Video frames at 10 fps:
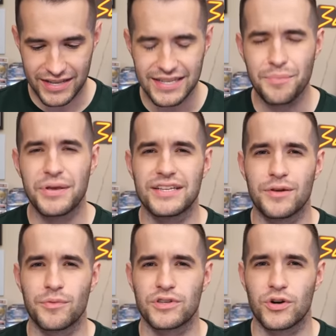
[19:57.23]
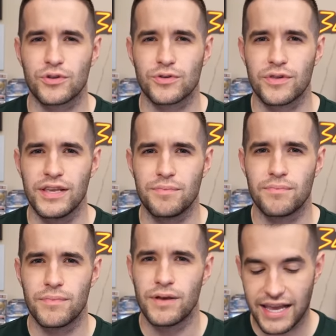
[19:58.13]
He said PSA return, so I think he,
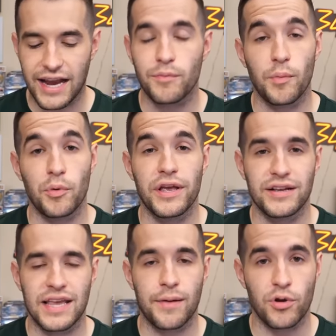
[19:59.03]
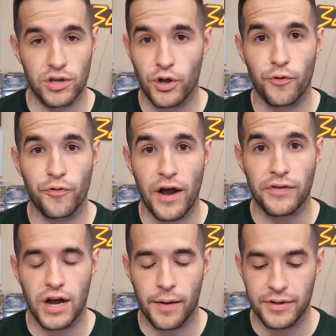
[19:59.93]
I can't remember. EX Gamer, clarify
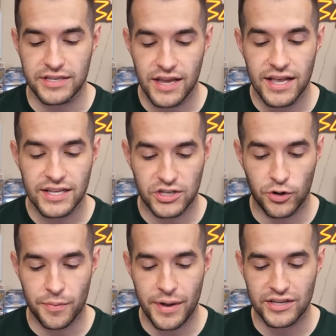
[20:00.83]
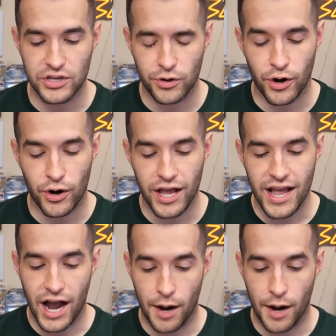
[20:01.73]
in the comments. Still an amazing card.